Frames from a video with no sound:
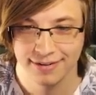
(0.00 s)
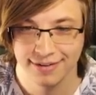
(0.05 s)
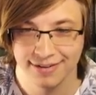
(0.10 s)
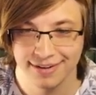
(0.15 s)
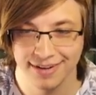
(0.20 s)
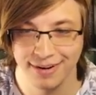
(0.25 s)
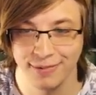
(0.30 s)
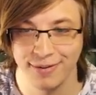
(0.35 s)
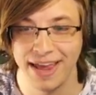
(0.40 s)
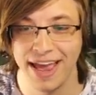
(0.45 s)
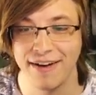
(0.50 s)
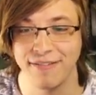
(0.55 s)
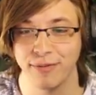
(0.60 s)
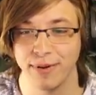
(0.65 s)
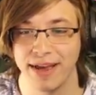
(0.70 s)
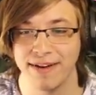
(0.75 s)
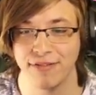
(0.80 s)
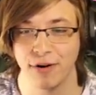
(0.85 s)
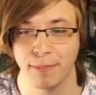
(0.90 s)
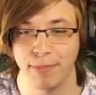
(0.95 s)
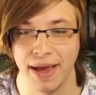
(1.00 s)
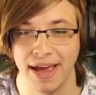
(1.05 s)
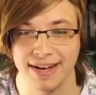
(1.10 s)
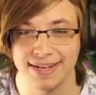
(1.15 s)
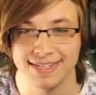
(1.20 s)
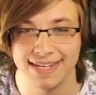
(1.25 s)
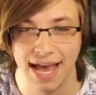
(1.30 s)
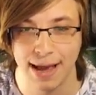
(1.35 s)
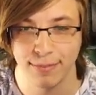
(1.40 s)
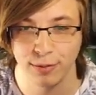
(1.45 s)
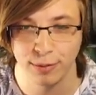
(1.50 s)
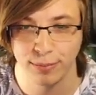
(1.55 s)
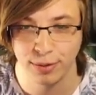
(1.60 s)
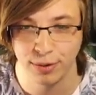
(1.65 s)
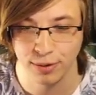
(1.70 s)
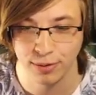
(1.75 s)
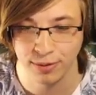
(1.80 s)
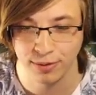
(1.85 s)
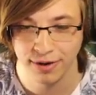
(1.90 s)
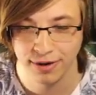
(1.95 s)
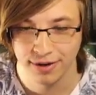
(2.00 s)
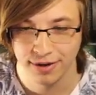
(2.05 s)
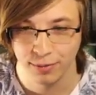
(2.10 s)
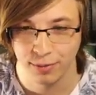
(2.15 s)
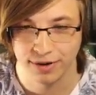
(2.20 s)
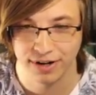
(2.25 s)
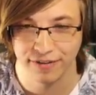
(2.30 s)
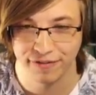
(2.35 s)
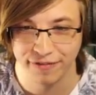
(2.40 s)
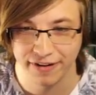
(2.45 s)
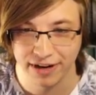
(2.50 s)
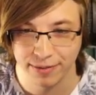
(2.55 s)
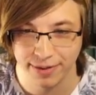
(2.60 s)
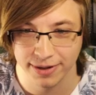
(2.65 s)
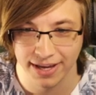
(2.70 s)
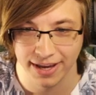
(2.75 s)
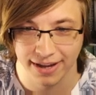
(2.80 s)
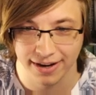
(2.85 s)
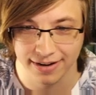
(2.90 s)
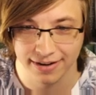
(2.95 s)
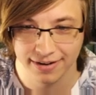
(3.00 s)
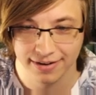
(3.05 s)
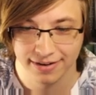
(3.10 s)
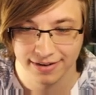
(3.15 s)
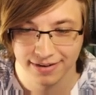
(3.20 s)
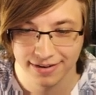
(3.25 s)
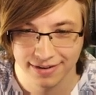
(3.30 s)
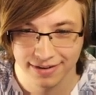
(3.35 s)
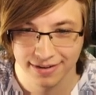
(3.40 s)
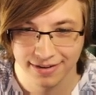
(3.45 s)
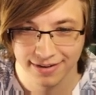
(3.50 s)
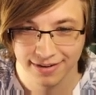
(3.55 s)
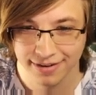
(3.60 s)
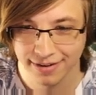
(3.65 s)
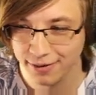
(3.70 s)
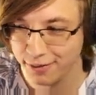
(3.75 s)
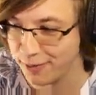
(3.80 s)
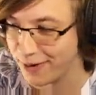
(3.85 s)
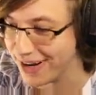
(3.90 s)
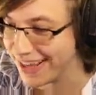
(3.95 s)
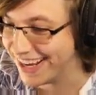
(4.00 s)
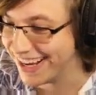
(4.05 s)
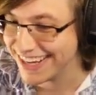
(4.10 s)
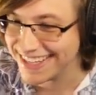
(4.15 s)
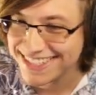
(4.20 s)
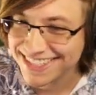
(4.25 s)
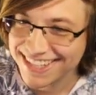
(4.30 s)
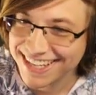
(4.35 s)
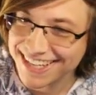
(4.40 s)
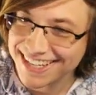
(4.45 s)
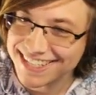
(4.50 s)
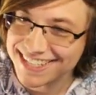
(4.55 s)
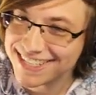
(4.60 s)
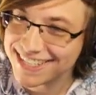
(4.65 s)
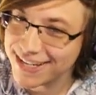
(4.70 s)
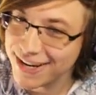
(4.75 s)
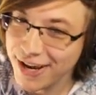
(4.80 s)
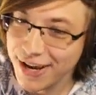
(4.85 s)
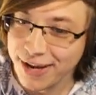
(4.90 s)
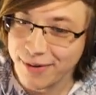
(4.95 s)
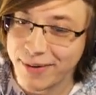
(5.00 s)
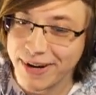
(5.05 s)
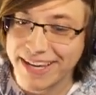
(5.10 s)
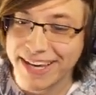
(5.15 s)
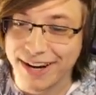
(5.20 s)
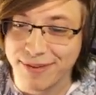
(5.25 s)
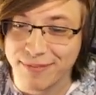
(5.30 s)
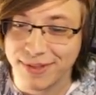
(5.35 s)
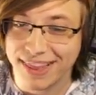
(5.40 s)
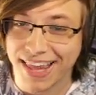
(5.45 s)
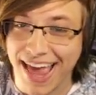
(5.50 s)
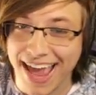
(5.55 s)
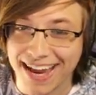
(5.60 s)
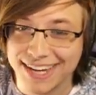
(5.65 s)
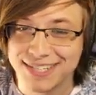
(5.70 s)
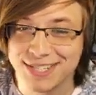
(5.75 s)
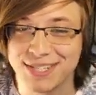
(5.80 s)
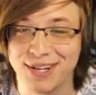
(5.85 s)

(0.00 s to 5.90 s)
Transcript: We have we have our pet Dabubu. We're gonna feed him again. What is this? We get him legs, dude?